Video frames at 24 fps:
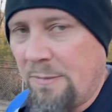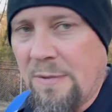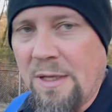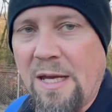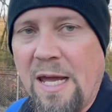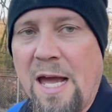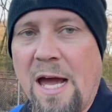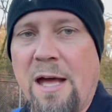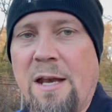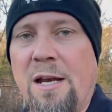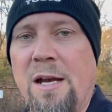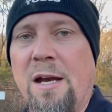
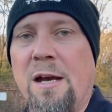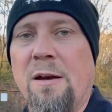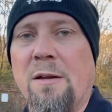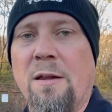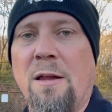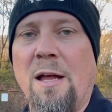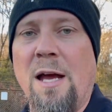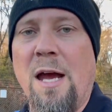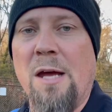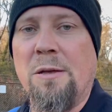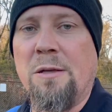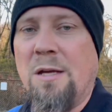out here the
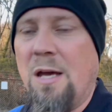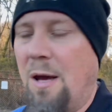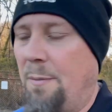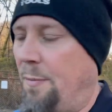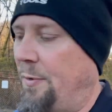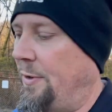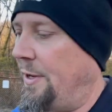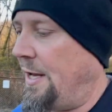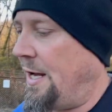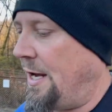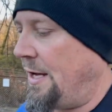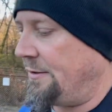last
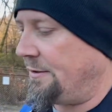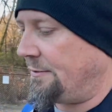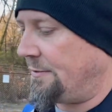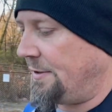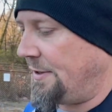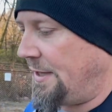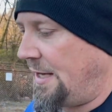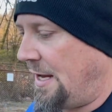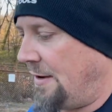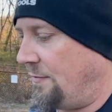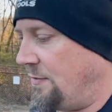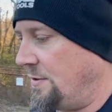couple days. I
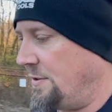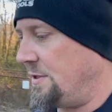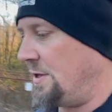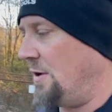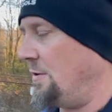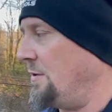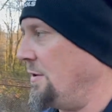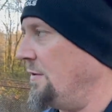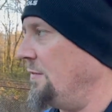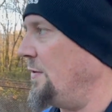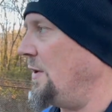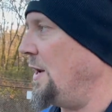really haven't
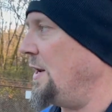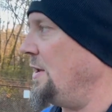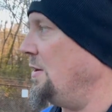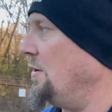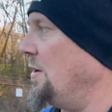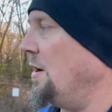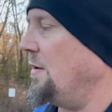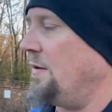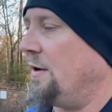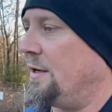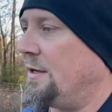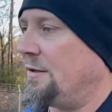showed no video
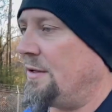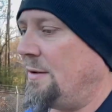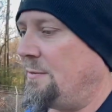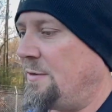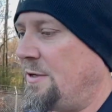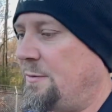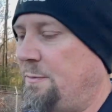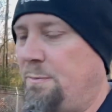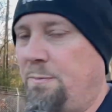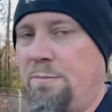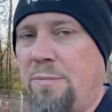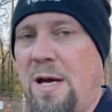of it because I've
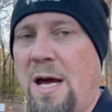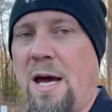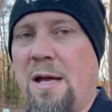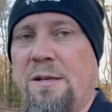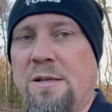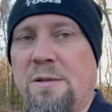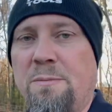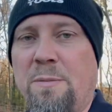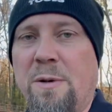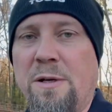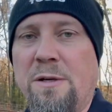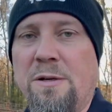just, I've
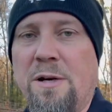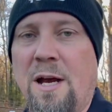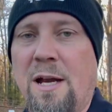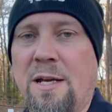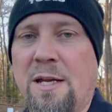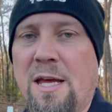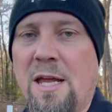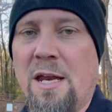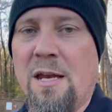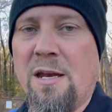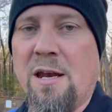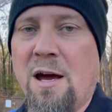just been trying to
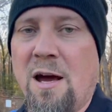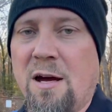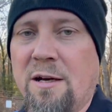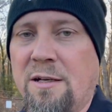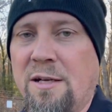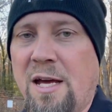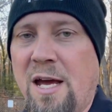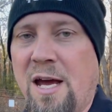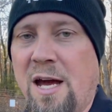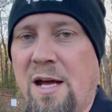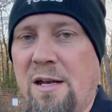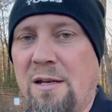get it knocked
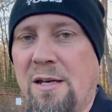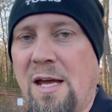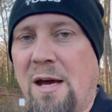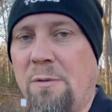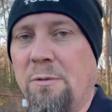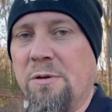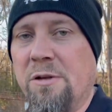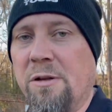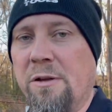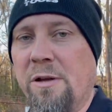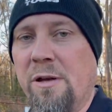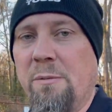out. And that
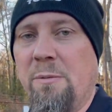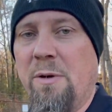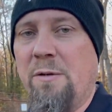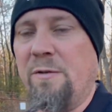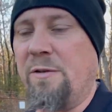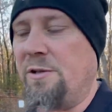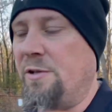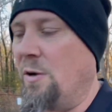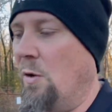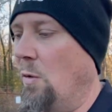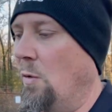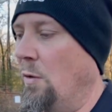was a little bit of a
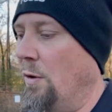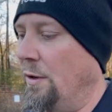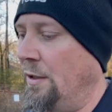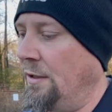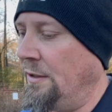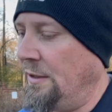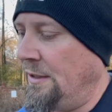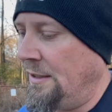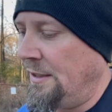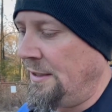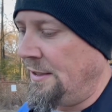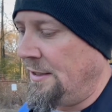chore.
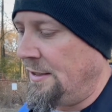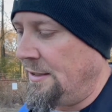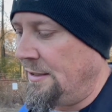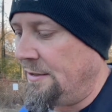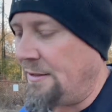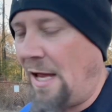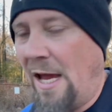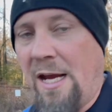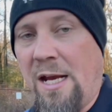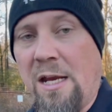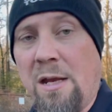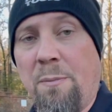
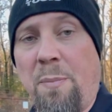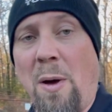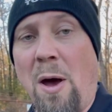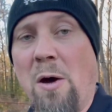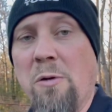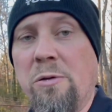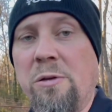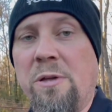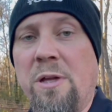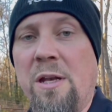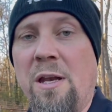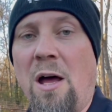Taking the
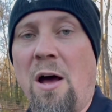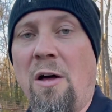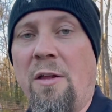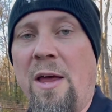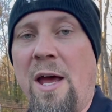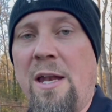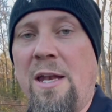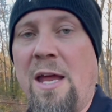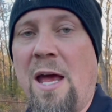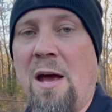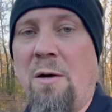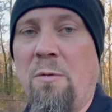post and all
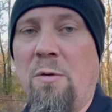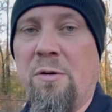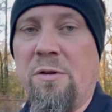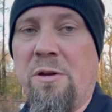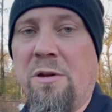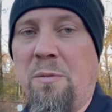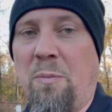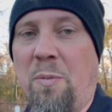that down wasn't the